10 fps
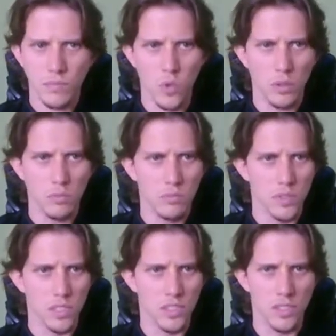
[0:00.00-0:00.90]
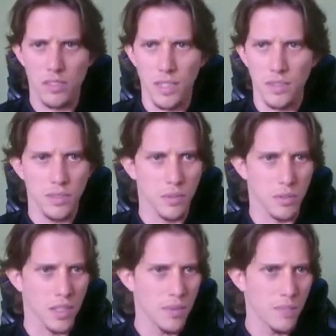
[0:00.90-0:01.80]
Well, it just saved,
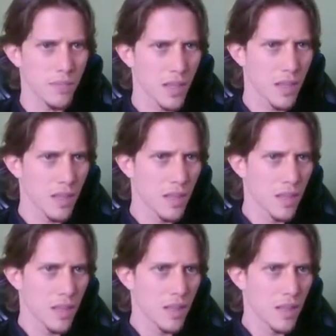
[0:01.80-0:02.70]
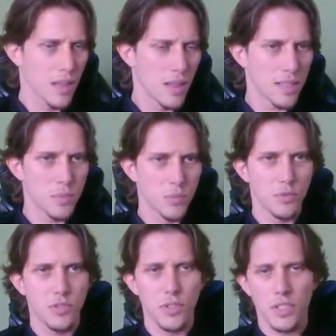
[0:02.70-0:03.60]
okay. Let's
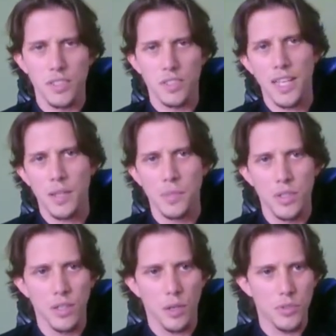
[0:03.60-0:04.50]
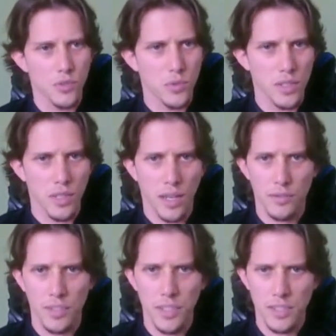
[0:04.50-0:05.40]
move to the other deck building options we
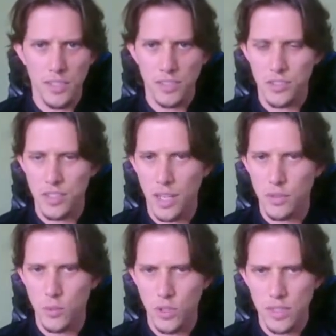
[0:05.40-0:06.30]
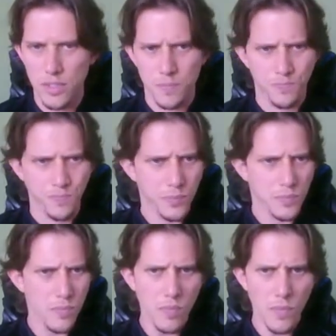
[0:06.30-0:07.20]
have here just to see how it works.
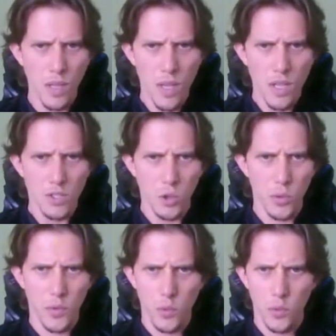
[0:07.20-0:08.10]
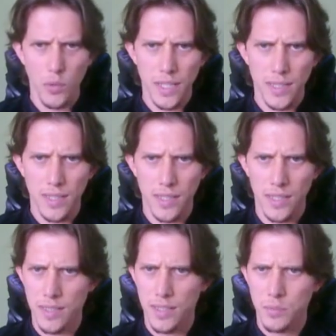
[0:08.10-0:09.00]
So we
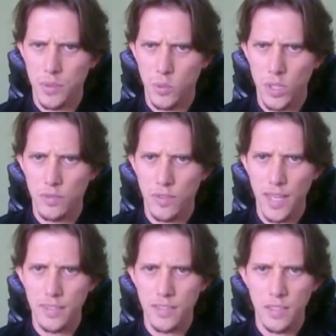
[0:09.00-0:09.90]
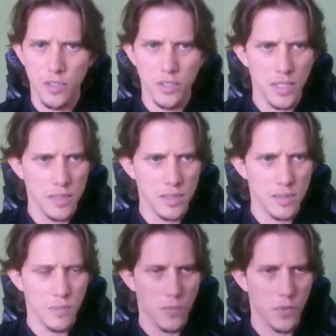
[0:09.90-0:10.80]
end up with 18
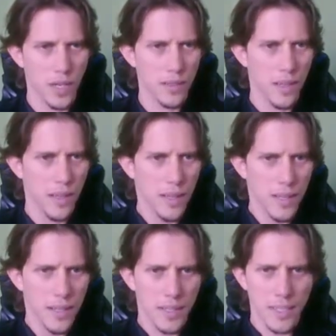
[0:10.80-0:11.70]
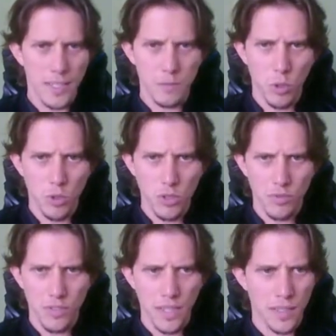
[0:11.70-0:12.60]
units, right? Most
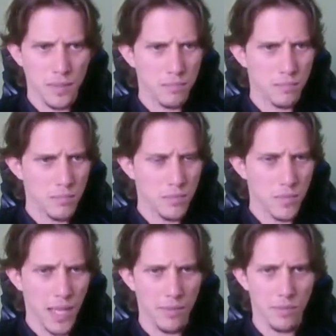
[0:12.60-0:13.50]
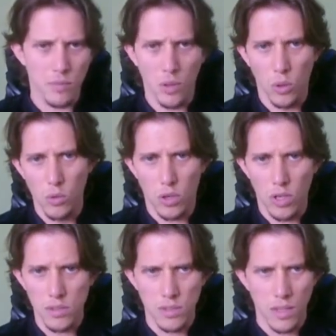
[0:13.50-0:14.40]
of them have low
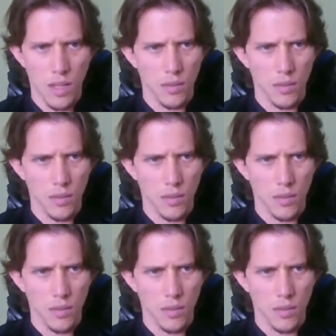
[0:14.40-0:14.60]
cost.